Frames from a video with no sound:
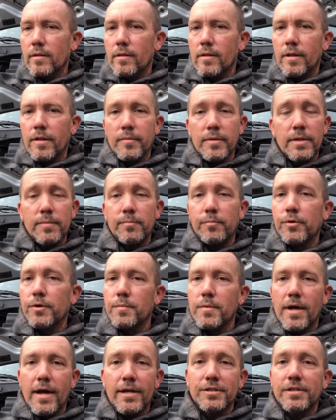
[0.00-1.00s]
Oh, he put
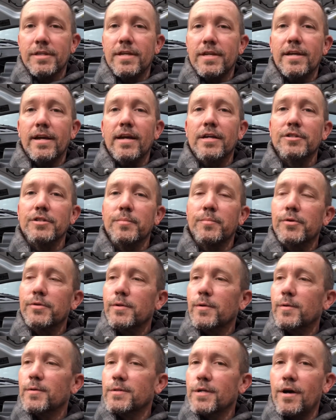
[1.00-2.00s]
them, actually, he actually put
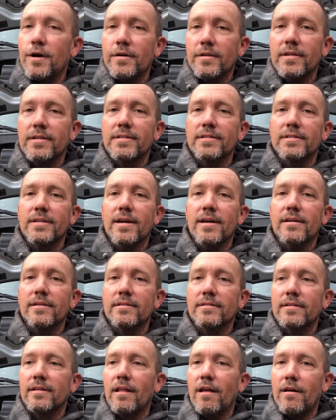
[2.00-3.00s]
those on his site,
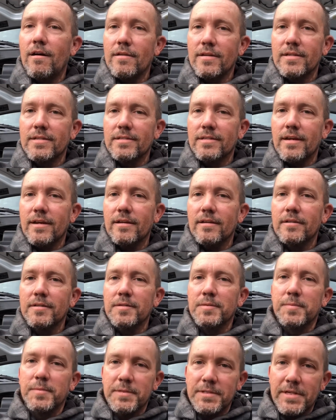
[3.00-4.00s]
on his site
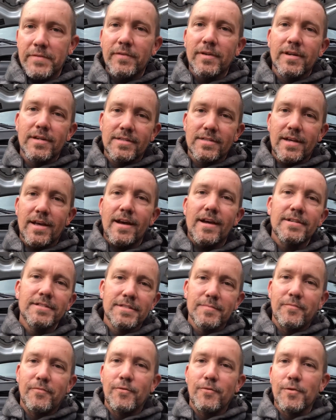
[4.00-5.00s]
specific because I
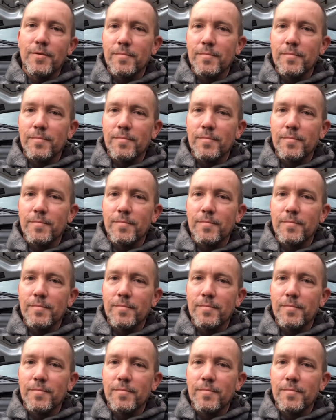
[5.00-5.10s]
asked him for